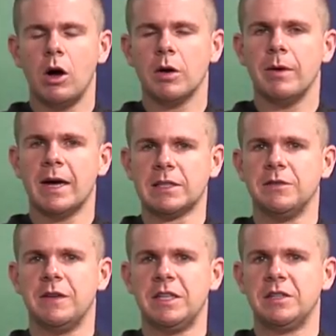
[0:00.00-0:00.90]
back to
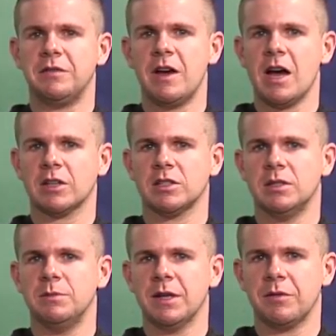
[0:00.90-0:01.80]
Face the Facts.
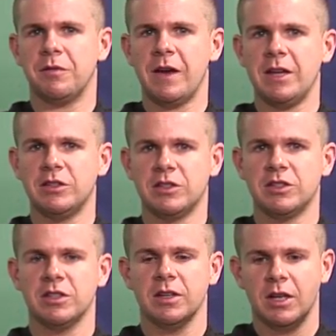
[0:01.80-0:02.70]
I'm Nick
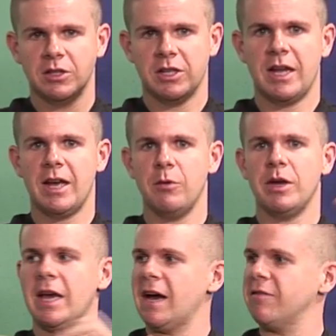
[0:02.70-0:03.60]
Face. Today
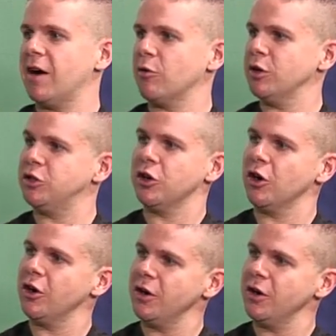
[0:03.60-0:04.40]
we have our return